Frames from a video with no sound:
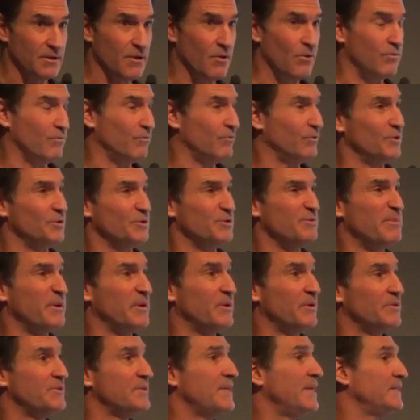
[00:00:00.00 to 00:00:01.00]
know the rules
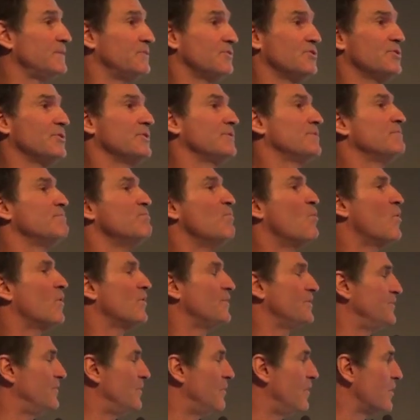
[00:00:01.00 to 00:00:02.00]
because that's just
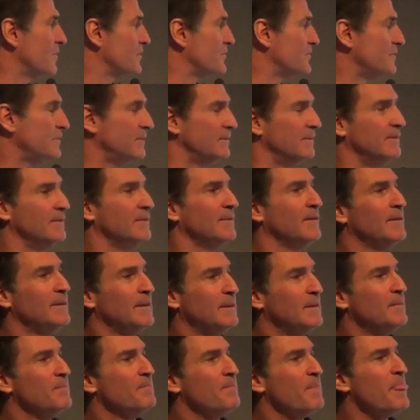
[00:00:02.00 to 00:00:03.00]
more in your arsenal.
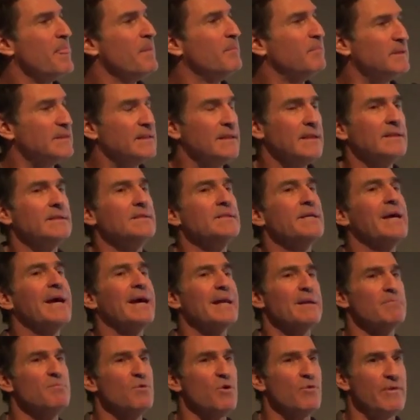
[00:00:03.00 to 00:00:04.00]
But then you
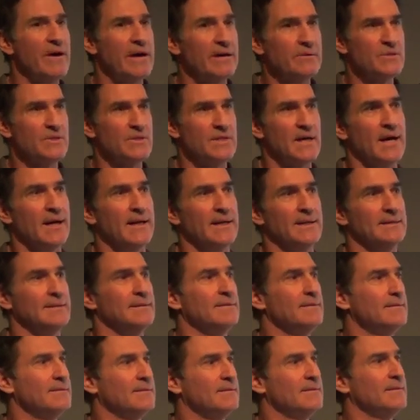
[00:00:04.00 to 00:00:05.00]
got to move outside,
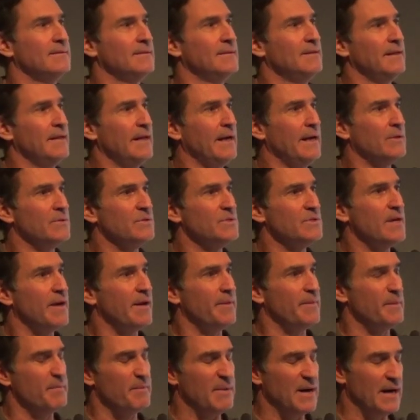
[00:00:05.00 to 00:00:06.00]

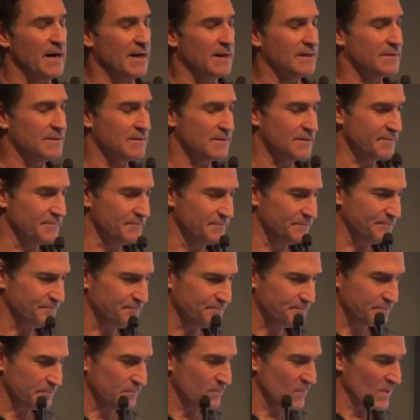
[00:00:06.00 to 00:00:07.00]
outside the box.
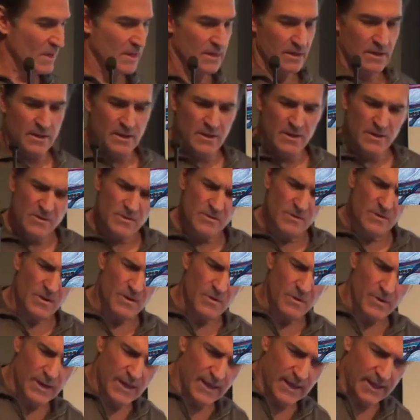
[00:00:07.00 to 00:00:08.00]
So,
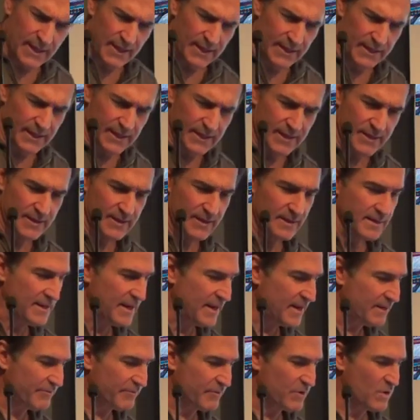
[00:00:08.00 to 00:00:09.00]
okay,
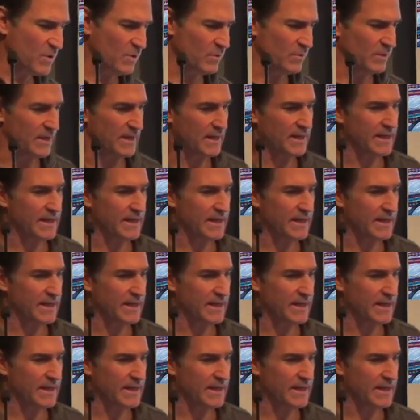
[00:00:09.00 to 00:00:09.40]
native Kuna